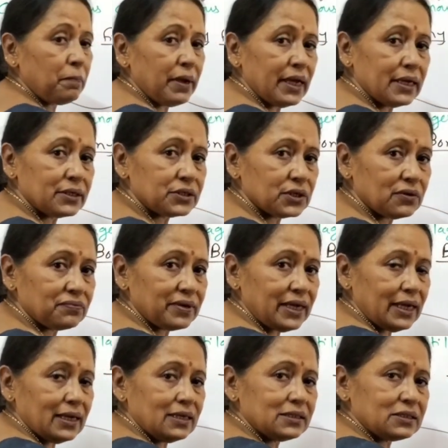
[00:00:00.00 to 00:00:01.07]
pairs of
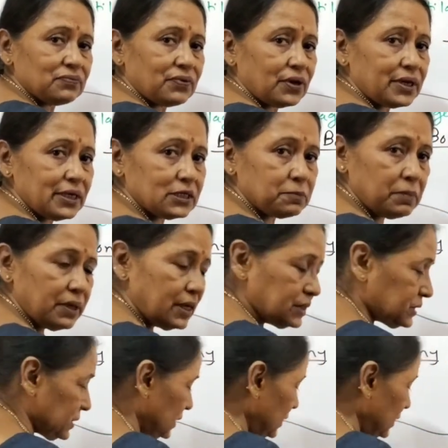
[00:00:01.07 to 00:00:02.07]
gills for respiration